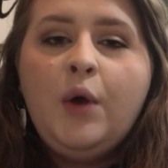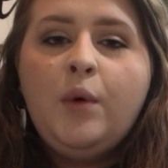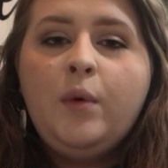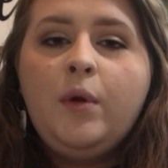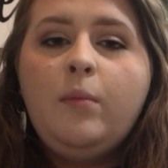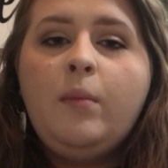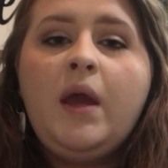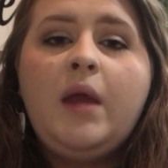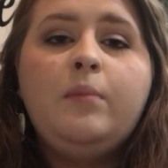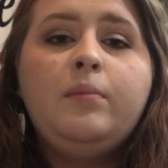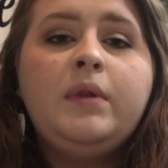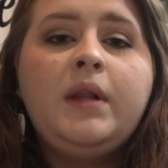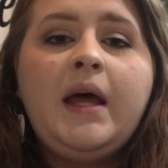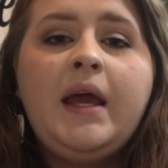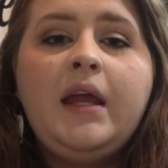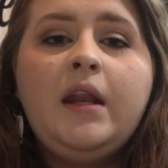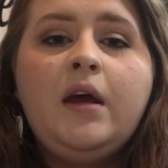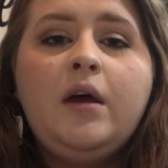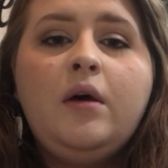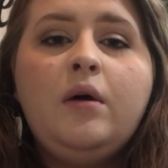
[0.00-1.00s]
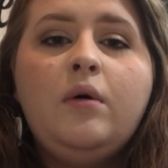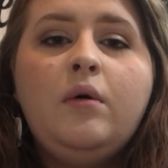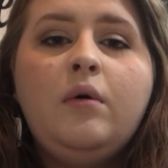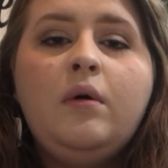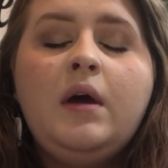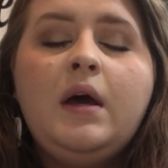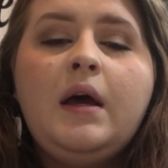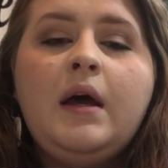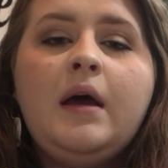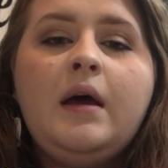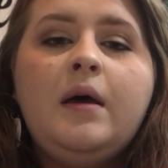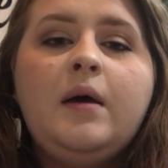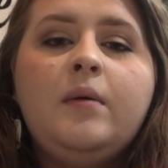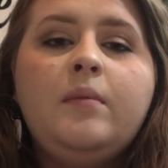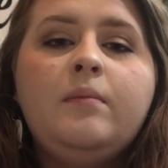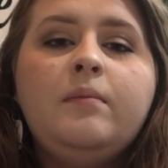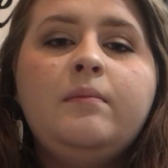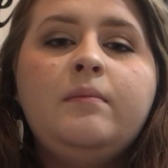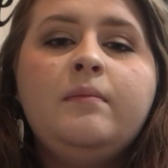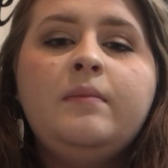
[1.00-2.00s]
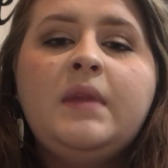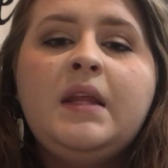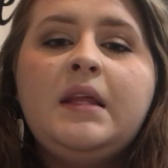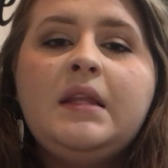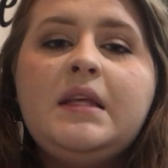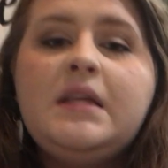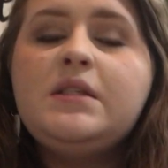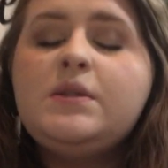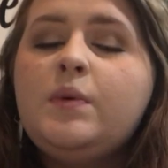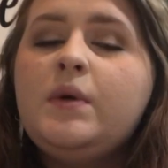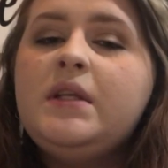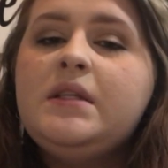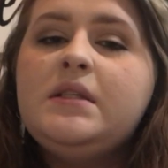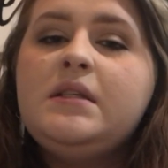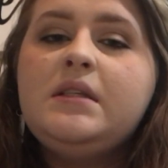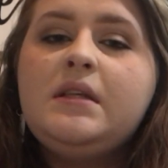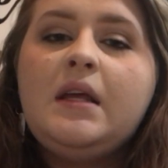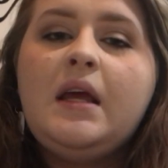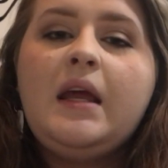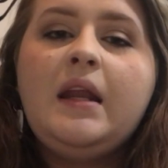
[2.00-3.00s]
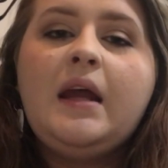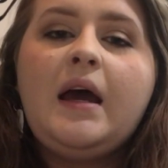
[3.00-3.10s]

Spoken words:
We made Play-Doh this Wednesday